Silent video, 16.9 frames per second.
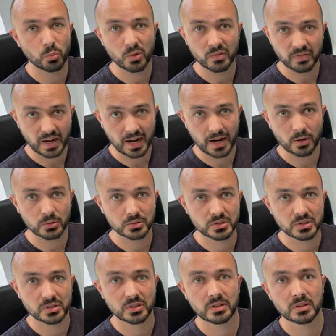
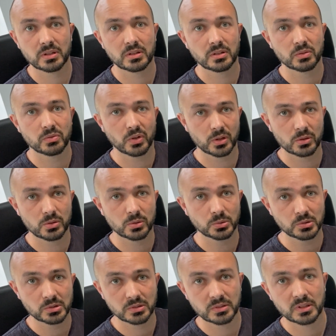without the
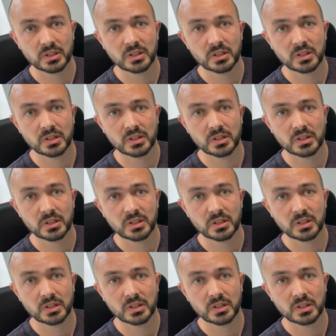vocals.